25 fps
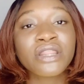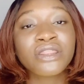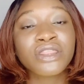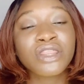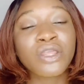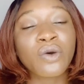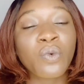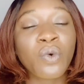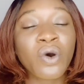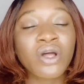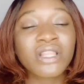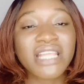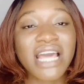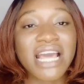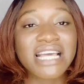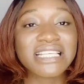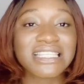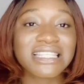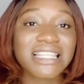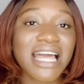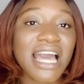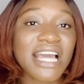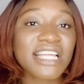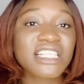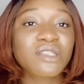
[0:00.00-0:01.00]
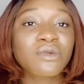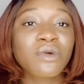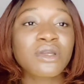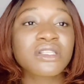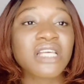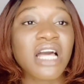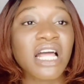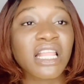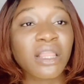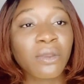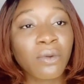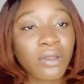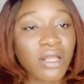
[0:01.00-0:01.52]
the one that is lightweight
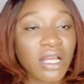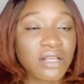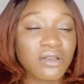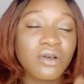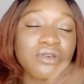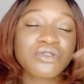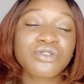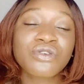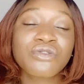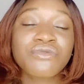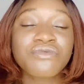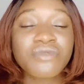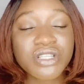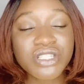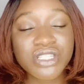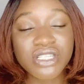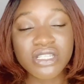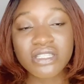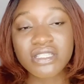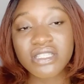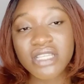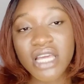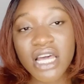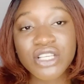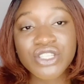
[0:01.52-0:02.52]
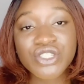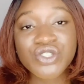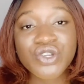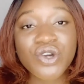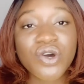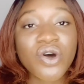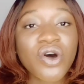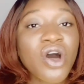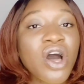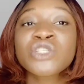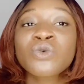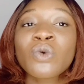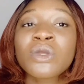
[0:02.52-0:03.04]
and the one that is also rich in texture.